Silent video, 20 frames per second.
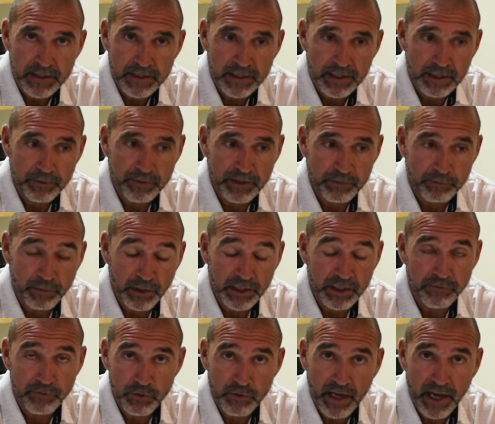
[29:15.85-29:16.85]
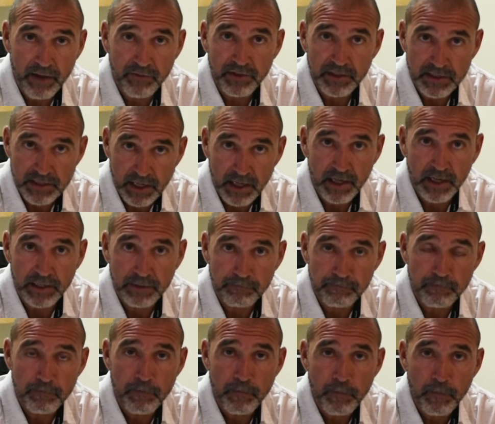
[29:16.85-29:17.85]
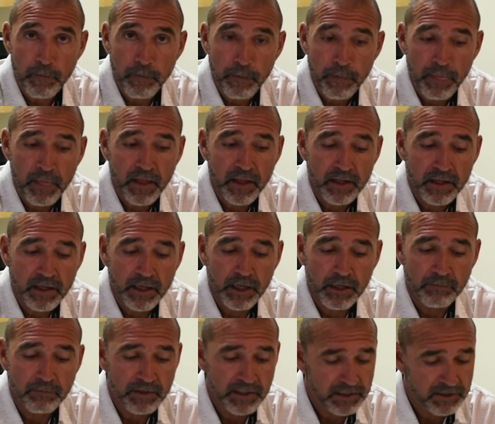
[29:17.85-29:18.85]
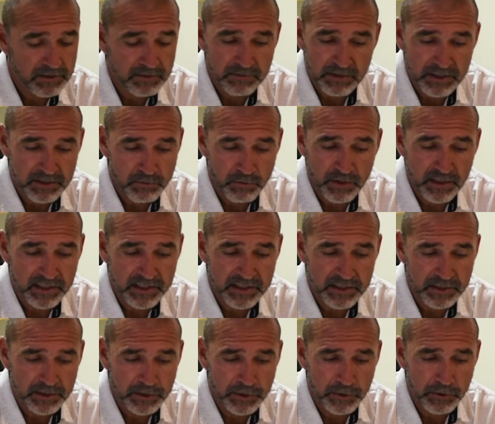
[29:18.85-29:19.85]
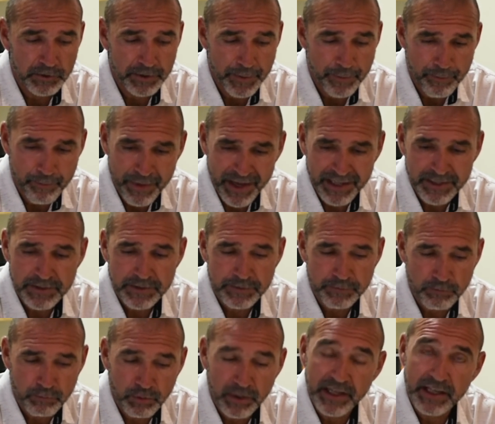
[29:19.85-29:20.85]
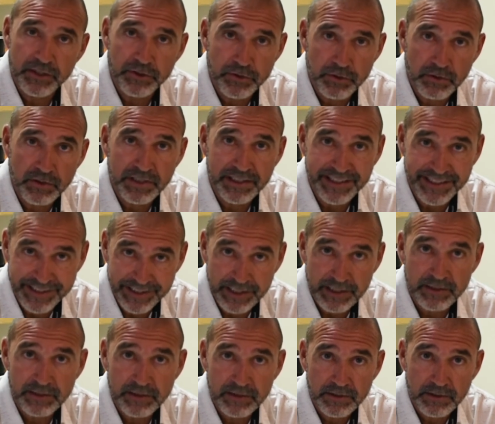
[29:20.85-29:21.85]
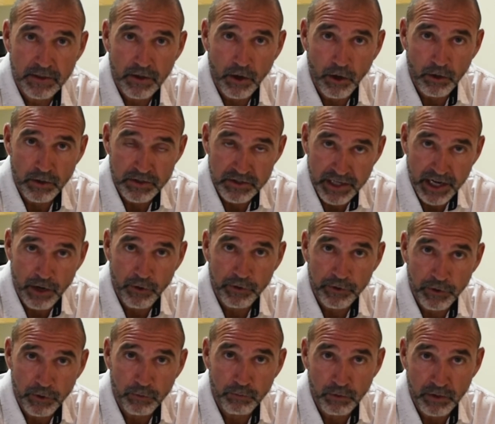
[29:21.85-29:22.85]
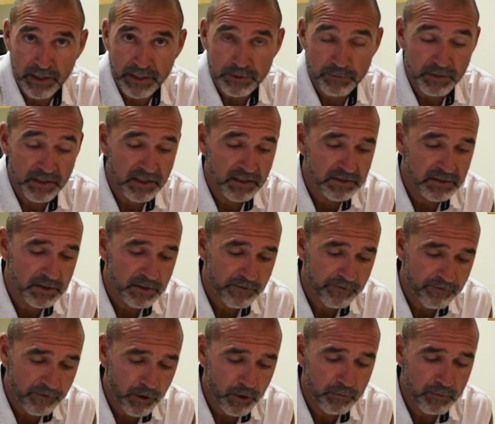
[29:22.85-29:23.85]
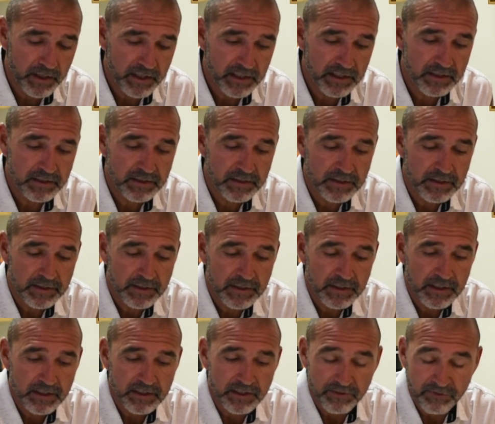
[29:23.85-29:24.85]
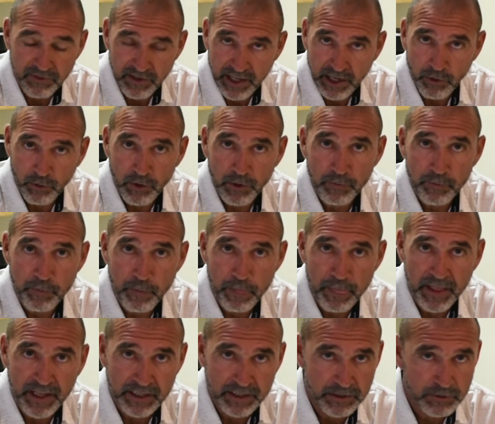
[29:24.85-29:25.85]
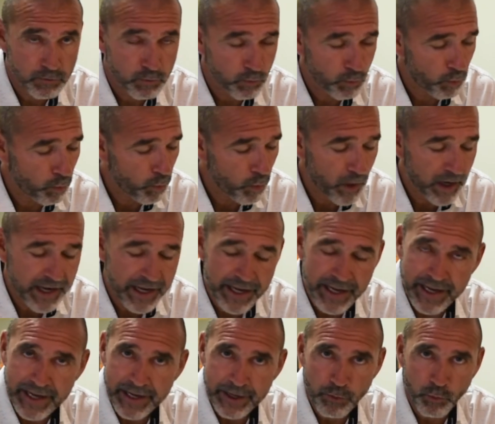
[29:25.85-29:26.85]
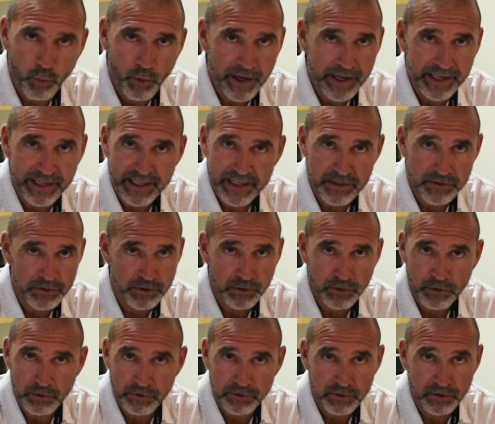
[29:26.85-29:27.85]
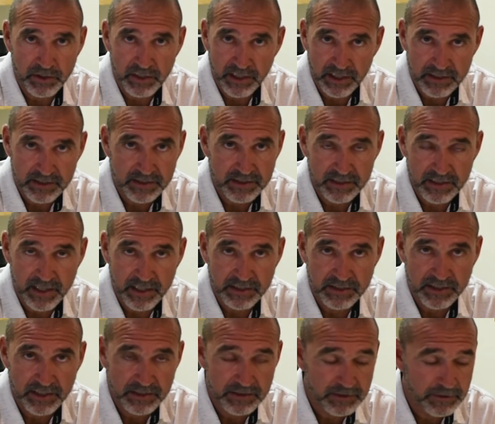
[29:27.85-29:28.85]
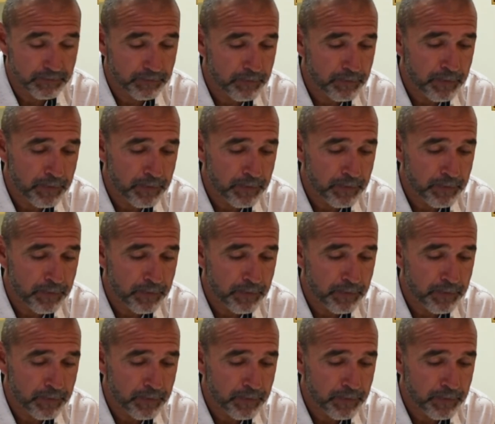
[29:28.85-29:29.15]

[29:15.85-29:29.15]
But if you have the time, it's really easy to do. The best breads you can get are sourdough breads because it's fermented, the flour, and it's way easier on your guts to digest.